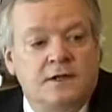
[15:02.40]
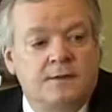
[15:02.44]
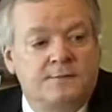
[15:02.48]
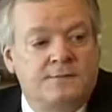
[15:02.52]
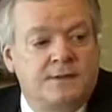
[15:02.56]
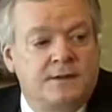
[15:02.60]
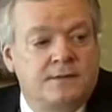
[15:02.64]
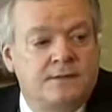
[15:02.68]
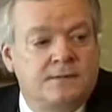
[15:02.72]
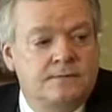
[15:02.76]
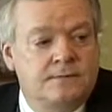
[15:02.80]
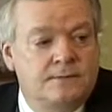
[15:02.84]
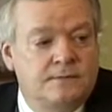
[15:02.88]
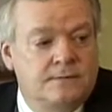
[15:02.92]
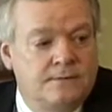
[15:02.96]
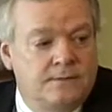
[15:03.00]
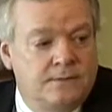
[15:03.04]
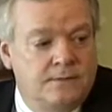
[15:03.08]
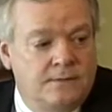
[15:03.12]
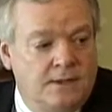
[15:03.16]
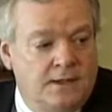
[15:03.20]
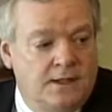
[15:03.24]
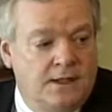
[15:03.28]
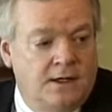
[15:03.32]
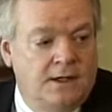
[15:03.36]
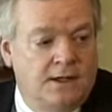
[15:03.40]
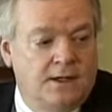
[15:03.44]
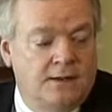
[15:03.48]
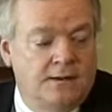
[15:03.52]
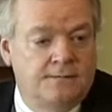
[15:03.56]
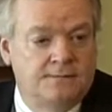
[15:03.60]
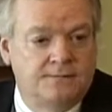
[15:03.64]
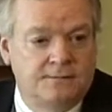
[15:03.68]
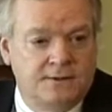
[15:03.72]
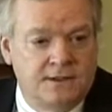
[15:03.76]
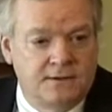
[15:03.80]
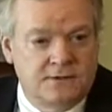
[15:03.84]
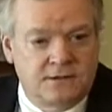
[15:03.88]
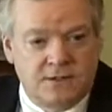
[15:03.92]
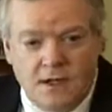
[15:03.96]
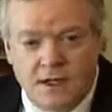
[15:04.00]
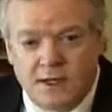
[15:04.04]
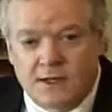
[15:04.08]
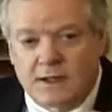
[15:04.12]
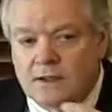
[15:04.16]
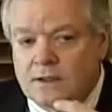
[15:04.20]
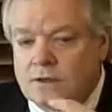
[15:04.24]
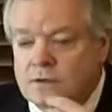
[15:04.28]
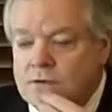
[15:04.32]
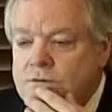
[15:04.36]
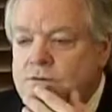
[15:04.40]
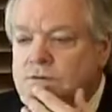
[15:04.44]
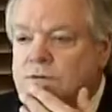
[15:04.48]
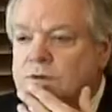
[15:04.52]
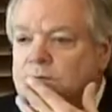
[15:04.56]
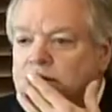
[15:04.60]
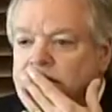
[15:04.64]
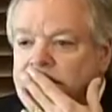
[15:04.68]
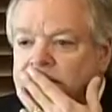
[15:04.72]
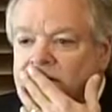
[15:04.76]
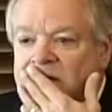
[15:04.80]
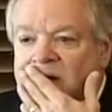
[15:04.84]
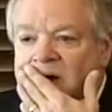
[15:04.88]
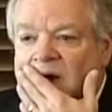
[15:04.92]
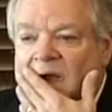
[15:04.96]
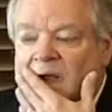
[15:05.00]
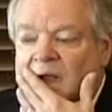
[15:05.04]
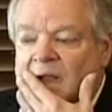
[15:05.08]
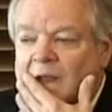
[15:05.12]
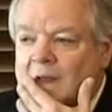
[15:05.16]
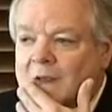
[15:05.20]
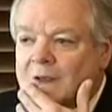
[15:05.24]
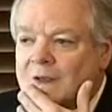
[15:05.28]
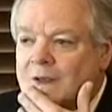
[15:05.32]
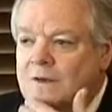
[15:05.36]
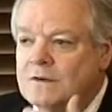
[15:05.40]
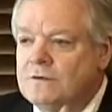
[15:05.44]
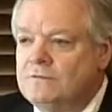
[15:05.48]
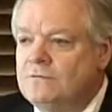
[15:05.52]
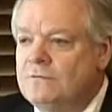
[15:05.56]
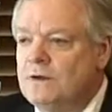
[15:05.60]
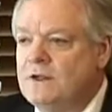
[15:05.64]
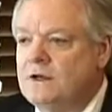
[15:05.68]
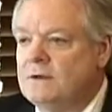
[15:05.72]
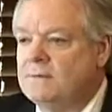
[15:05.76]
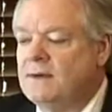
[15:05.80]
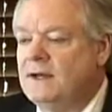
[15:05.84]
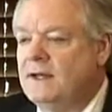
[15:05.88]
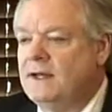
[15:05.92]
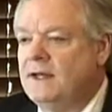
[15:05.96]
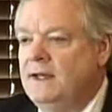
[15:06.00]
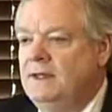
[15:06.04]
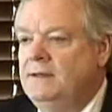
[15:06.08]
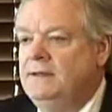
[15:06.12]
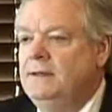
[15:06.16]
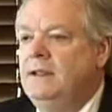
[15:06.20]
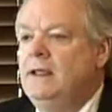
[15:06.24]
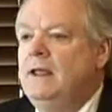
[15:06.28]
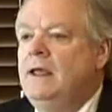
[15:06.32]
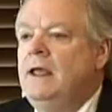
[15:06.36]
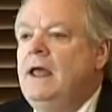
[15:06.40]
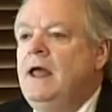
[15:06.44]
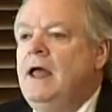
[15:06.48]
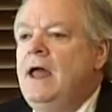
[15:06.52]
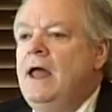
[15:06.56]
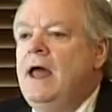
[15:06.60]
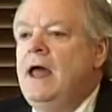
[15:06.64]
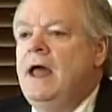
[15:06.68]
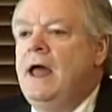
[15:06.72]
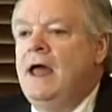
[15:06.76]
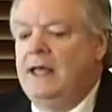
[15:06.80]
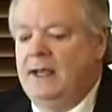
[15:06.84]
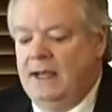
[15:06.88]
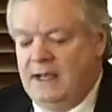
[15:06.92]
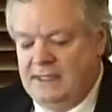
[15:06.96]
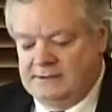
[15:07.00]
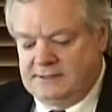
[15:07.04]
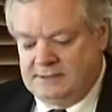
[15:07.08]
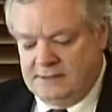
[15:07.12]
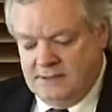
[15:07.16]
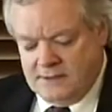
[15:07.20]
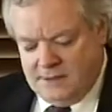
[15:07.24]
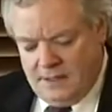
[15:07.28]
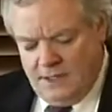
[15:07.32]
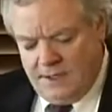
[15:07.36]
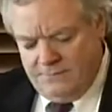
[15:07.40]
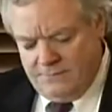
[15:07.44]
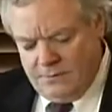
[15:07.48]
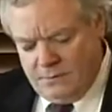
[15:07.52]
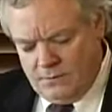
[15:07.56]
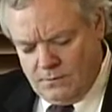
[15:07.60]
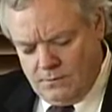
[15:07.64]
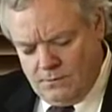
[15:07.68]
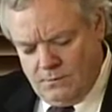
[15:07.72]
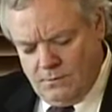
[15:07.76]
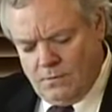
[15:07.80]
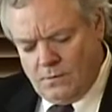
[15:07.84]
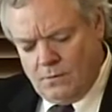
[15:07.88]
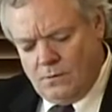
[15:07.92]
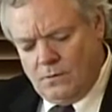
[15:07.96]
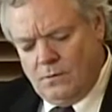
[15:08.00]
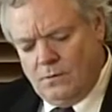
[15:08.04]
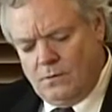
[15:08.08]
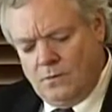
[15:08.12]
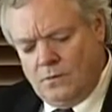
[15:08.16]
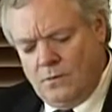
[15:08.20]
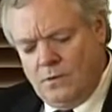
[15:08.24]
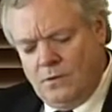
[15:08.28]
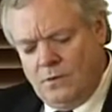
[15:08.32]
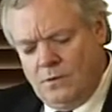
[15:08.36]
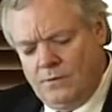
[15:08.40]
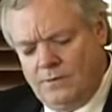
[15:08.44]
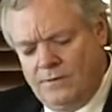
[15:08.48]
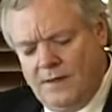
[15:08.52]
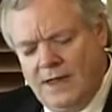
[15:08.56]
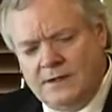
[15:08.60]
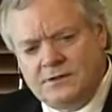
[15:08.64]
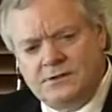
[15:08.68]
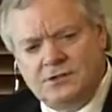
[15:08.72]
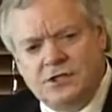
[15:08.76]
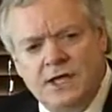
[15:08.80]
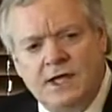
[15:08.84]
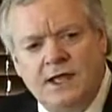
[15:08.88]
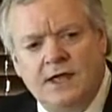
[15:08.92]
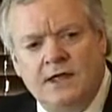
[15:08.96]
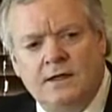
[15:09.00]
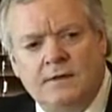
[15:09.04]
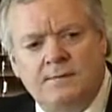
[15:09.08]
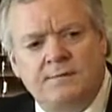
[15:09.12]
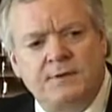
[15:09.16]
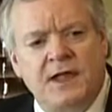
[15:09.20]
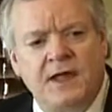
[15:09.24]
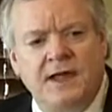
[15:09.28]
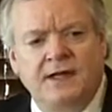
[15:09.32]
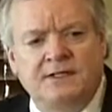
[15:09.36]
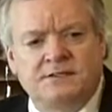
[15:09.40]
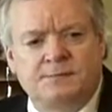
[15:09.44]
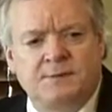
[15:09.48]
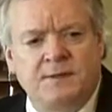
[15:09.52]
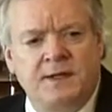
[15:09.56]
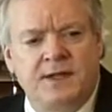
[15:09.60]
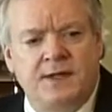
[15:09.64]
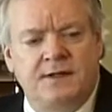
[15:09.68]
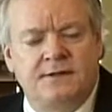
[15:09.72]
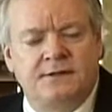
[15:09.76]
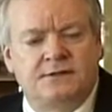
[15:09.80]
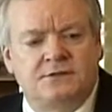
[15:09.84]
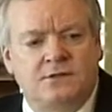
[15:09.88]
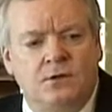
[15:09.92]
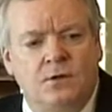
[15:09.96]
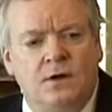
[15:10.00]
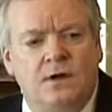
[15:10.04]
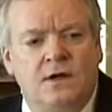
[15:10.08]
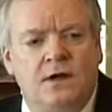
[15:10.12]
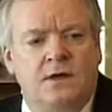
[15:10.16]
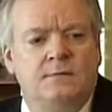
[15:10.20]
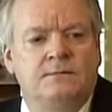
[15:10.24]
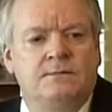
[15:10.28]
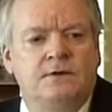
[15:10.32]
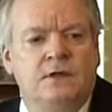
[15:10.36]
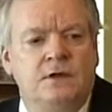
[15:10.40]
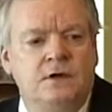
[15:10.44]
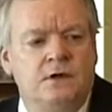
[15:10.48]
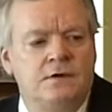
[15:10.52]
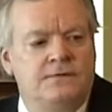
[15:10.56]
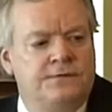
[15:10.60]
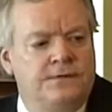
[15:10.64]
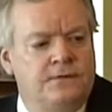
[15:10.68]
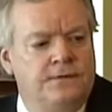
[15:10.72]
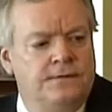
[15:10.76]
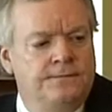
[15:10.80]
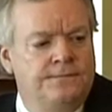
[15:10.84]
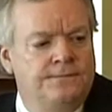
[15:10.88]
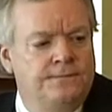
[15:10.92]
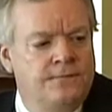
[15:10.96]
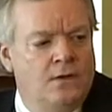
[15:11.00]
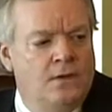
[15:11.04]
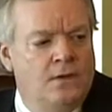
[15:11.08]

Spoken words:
up in Kentucky, who's a good friend of mine, and I said, Governor, that GE appliance plant that's going up in Louisville,